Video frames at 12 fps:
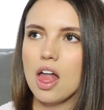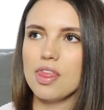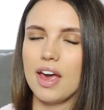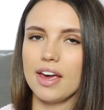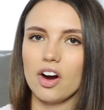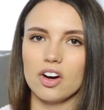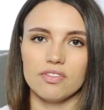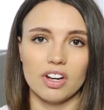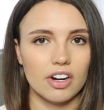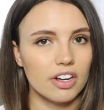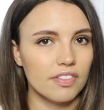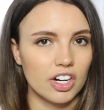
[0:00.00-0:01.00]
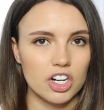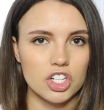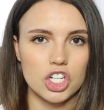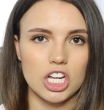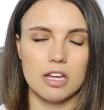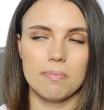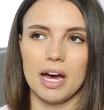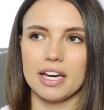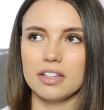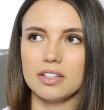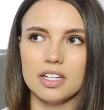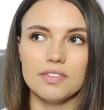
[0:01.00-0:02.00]
They are very, very cheap. I
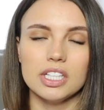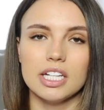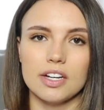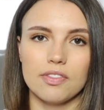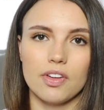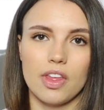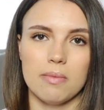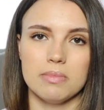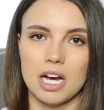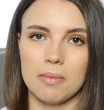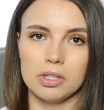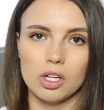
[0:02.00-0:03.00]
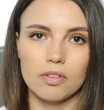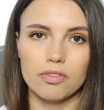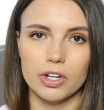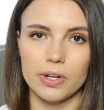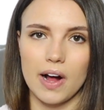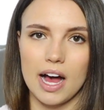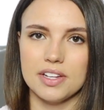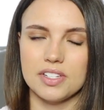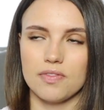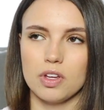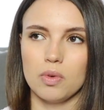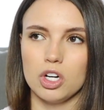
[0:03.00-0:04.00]
can leave a link for them down below for you guys
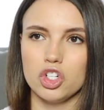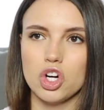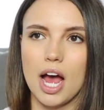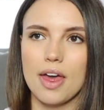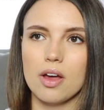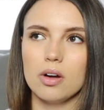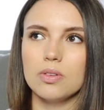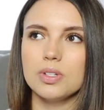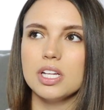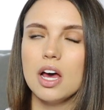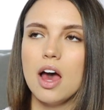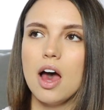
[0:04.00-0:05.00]
if you want to try those.